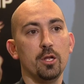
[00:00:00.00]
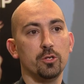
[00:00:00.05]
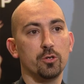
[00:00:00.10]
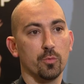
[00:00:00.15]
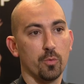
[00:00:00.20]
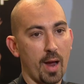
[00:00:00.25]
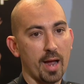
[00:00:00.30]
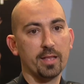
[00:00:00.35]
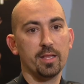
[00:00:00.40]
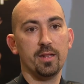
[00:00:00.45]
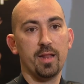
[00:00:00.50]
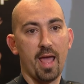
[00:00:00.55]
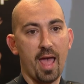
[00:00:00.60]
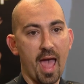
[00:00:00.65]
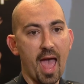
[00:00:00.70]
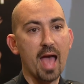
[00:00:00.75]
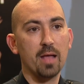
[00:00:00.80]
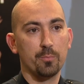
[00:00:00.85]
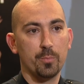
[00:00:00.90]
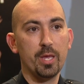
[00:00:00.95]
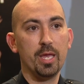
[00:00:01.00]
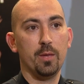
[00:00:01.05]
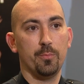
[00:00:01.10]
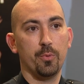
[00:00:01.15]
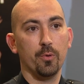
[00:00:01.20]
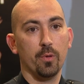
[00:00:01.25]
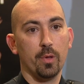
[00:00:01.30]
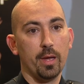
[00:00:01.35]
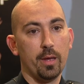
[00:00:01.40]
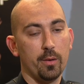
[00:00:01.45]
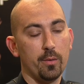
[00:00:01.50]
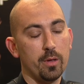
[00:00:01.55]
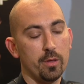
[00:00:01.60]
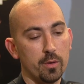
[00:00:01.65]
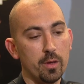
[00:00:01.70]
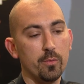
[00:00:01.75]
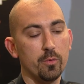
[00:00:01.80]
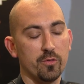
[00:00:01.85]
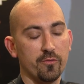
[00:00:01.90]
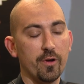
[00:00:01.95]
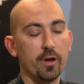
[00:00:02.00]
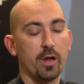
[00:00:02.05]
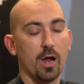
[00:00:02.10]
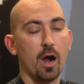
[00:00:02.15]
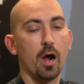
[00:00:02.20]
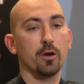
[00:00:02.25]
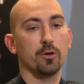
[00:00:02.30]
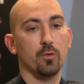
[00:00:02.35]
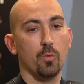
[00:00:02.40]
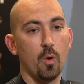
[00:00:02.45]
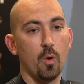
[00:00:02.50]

directed at people. It, it was very hard to